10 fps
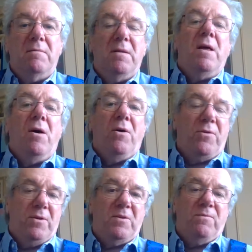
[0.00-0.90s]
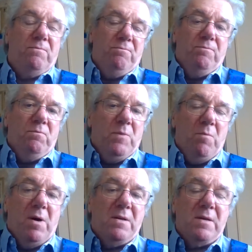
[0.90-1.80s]
the earth, as you
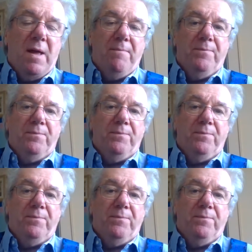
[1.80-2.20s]
might say.